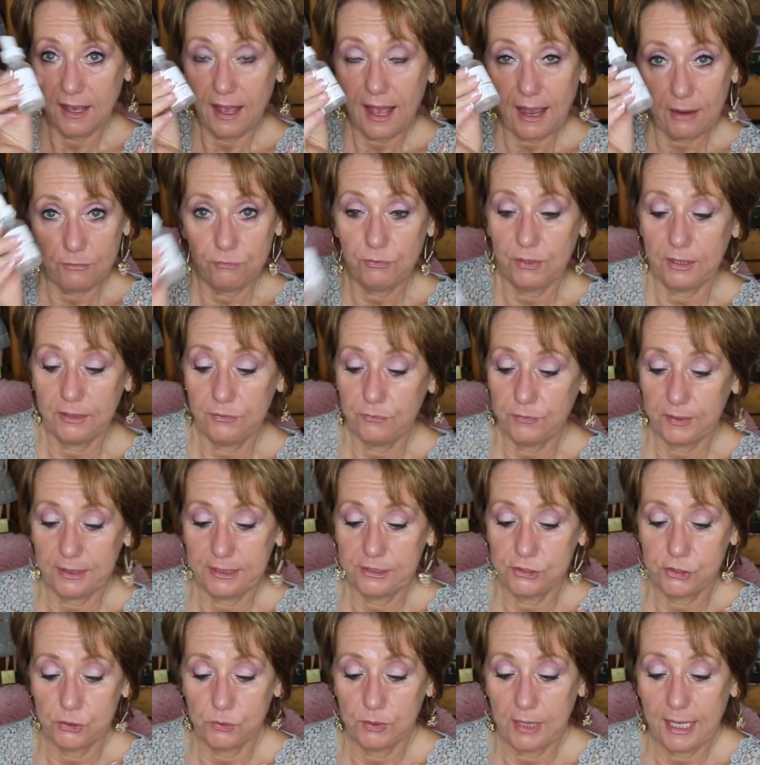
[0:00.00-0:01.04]
I really,
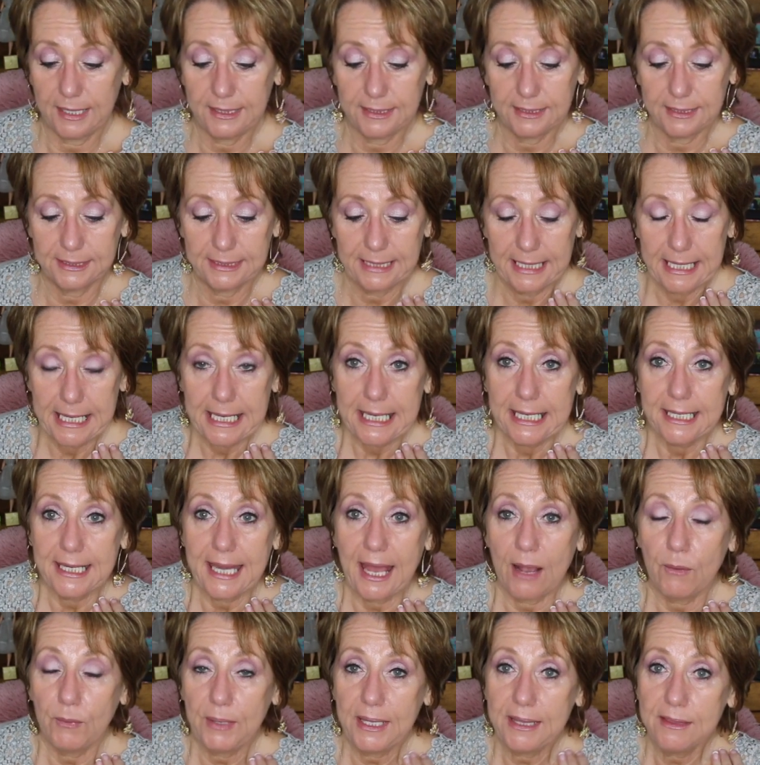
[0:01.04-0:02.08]
really do like it.
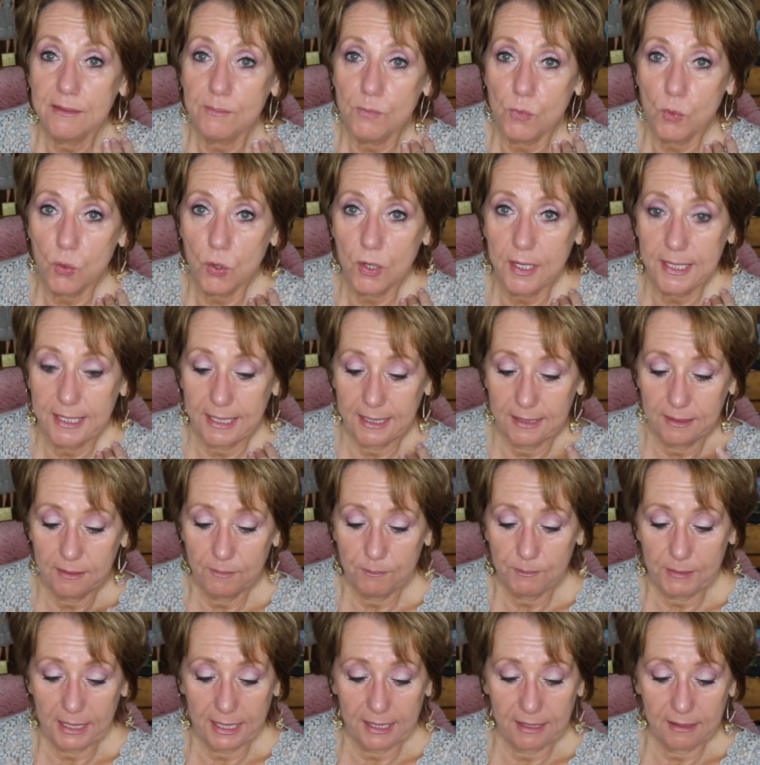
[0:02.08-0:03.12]
Now, in the
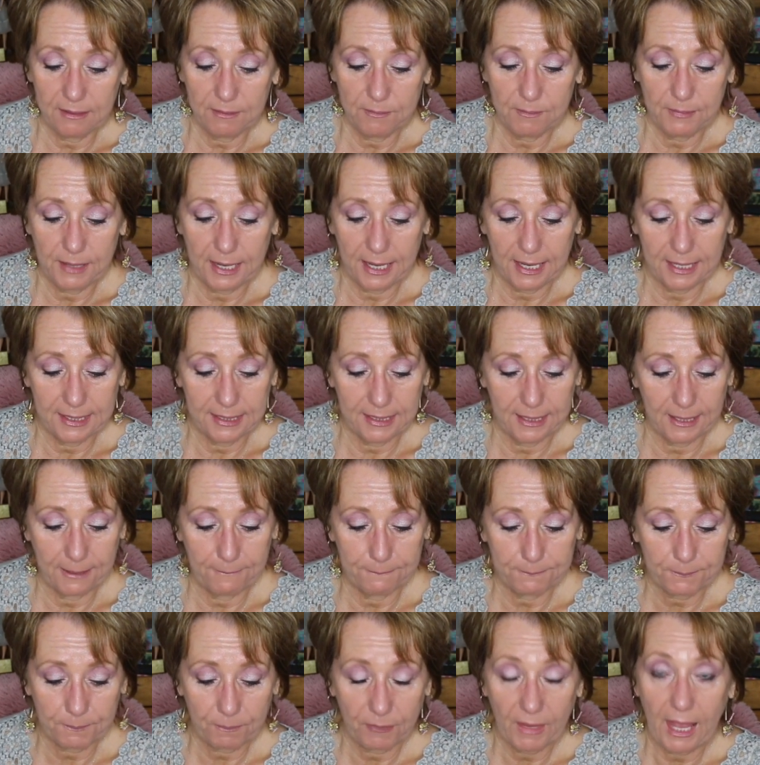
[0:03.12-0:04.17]
morning, my, my
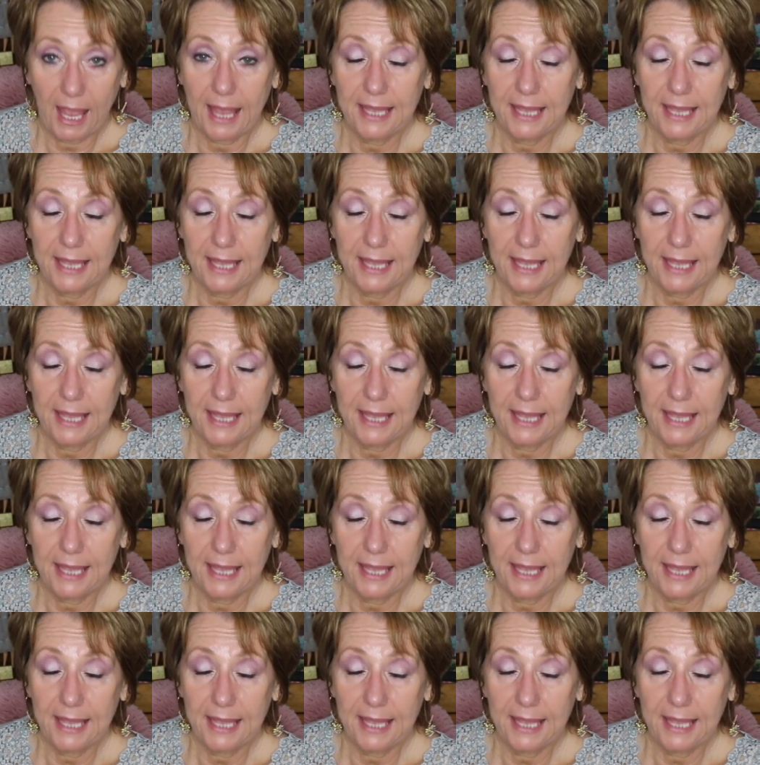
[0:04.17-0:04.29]
um,